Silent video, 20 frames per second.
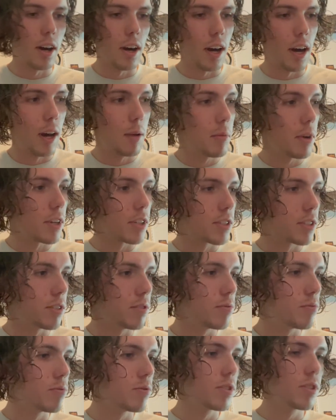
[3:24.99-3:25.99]
I'm actually
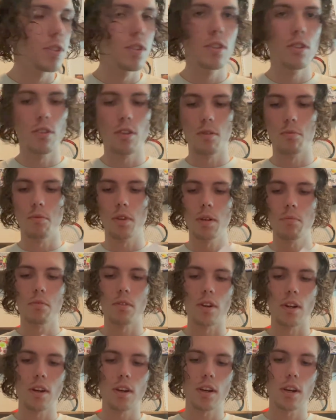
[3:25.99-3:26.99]
really low on paper.
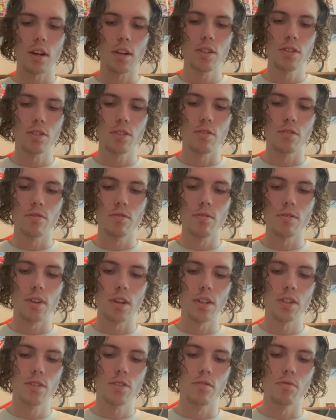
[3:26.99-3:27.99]
I should
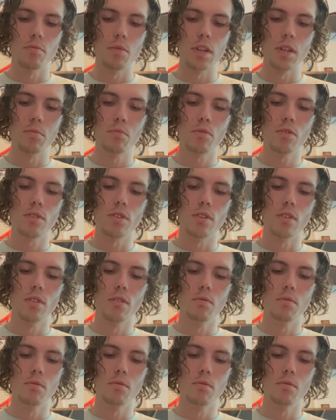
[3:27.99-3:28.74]
have made more.